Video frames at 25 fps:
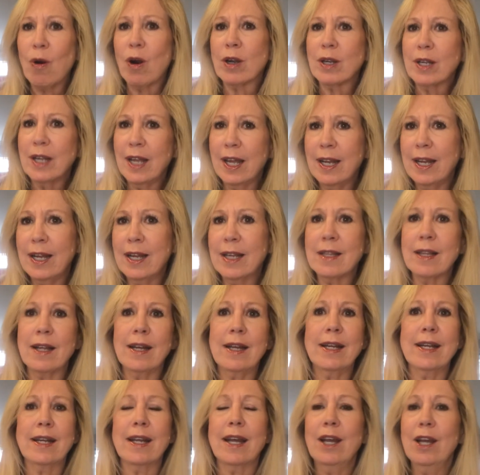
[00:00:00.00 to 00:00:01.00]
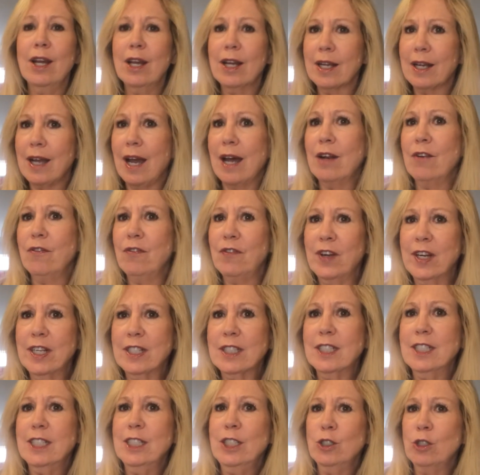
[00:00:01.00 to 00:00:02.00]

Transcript: are getting like kind of fancy.